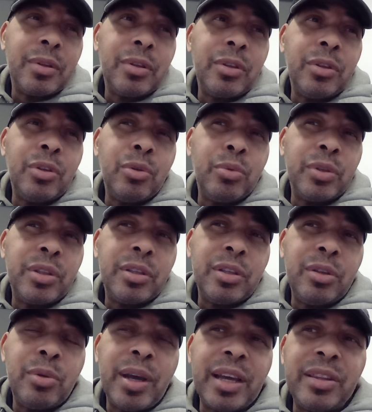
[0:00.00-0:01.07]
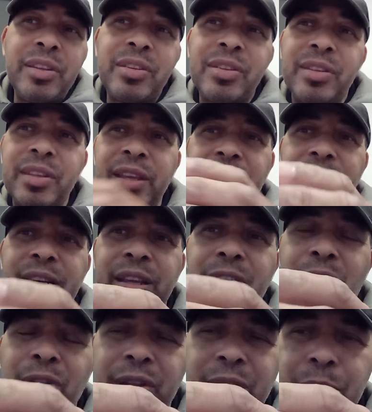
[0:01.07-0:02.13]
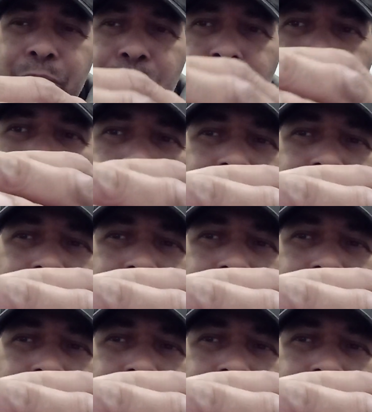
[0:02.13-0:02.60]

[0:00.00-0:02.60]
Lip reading: you had this thing and they called it a portal.